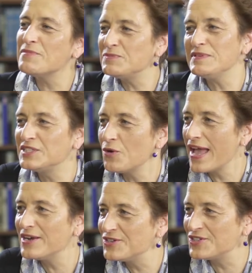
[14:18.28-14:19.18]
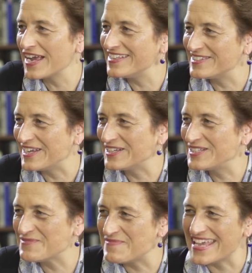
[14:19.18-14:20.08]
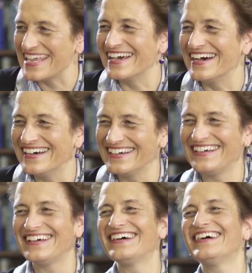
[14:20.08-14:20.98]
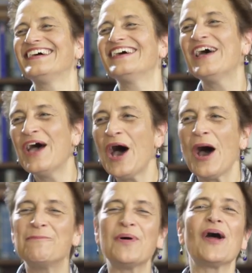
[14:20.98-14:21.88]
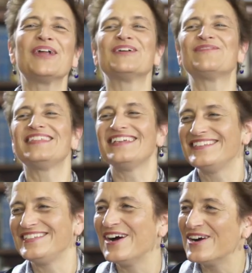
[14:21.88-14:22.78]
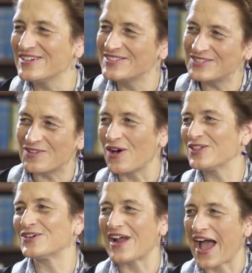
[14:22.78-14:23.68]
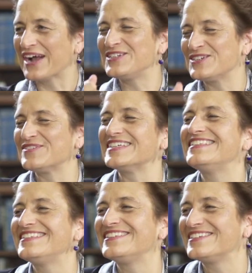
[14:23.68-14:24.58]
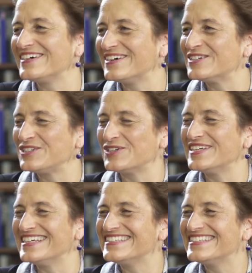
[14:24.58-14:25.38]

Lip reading: must be so energizing to be a part of these young scholar activists' journeys.